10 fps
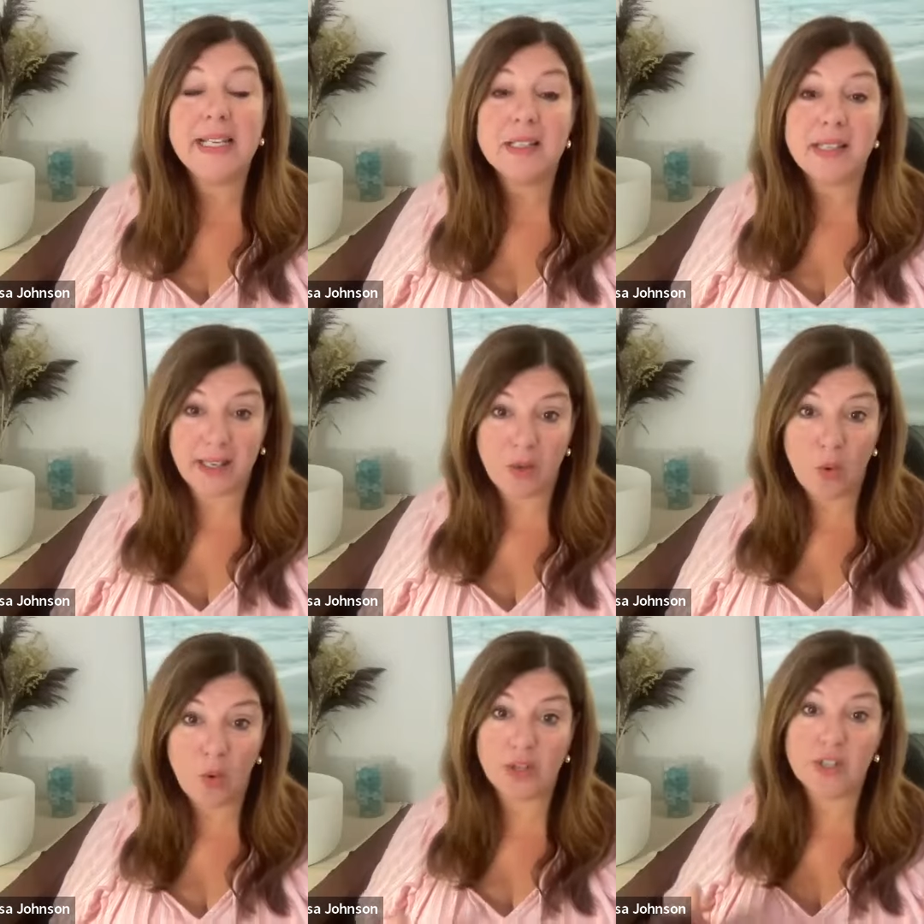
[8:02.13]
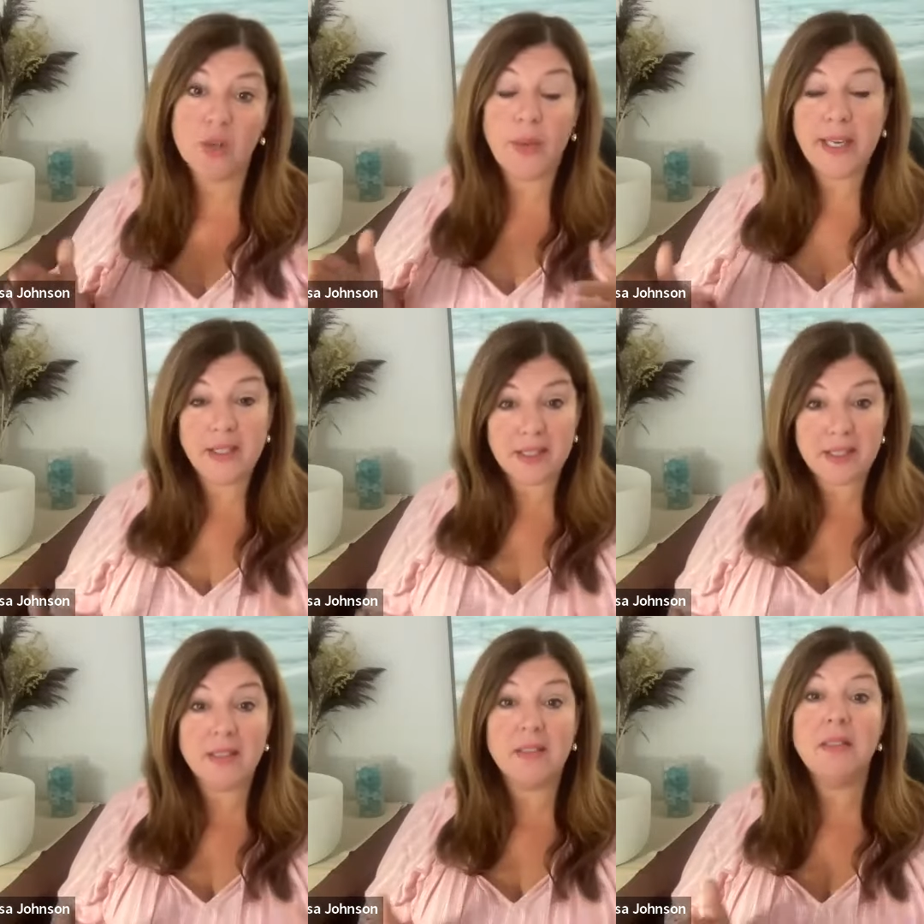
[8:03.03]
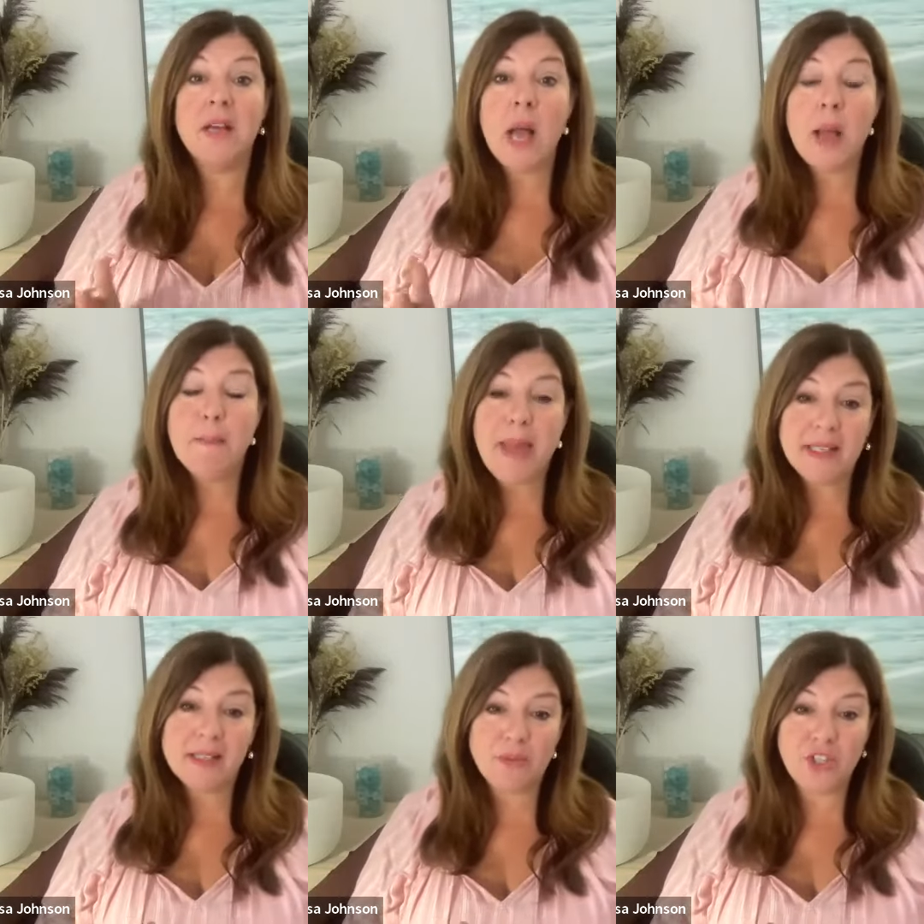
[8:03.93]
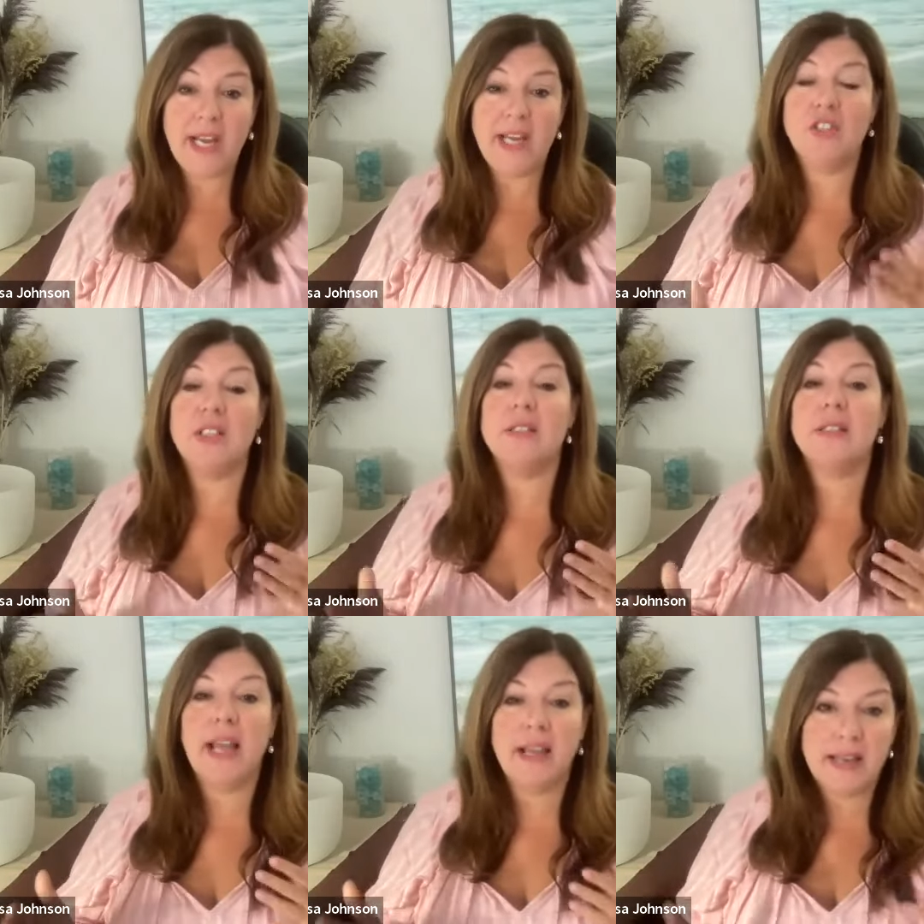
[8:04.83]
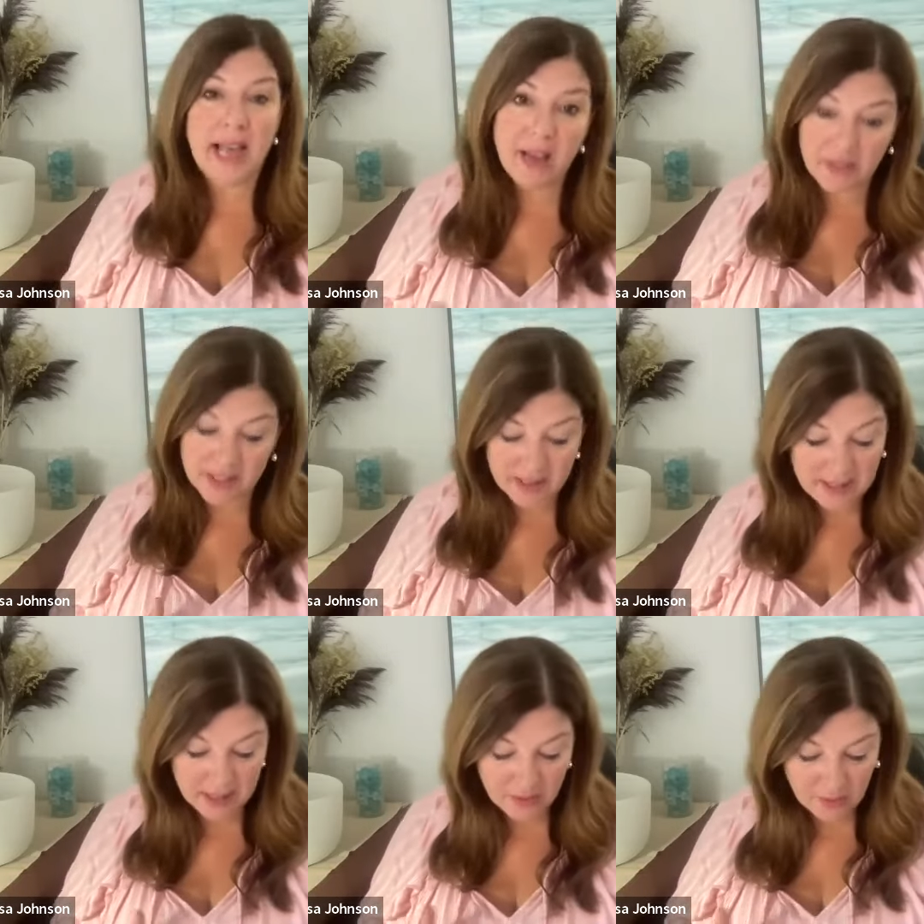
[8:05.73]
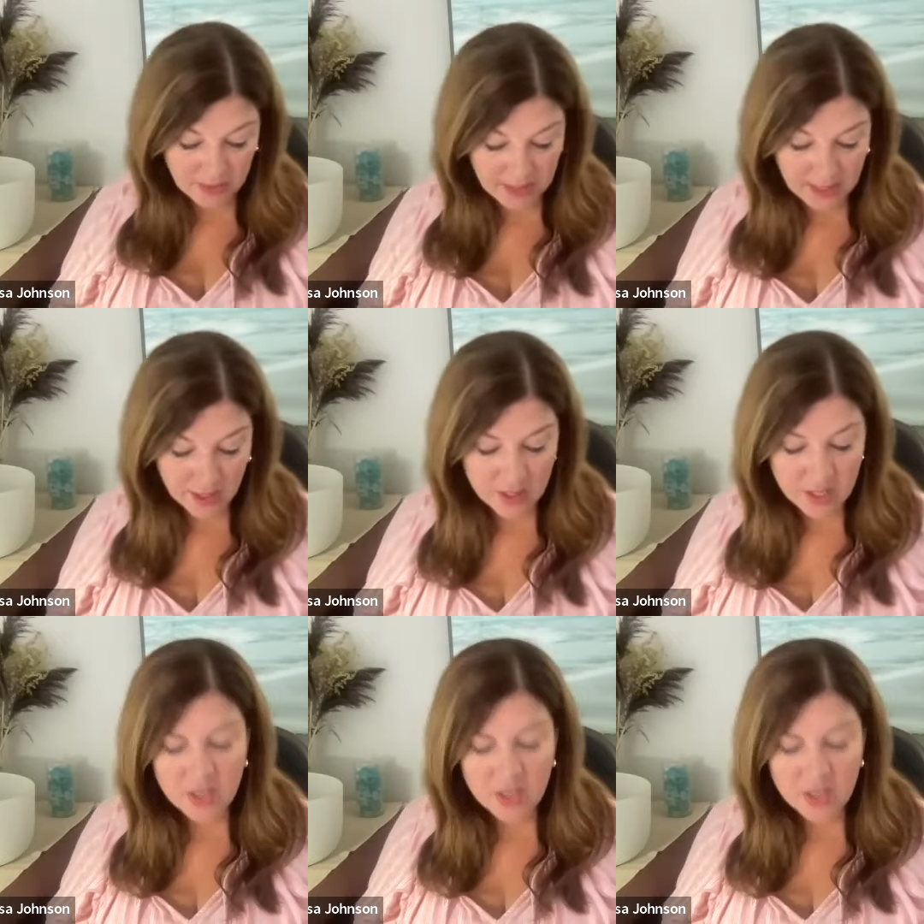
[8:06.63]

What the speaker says: in second quarter so we can still make some changes and have a successful year.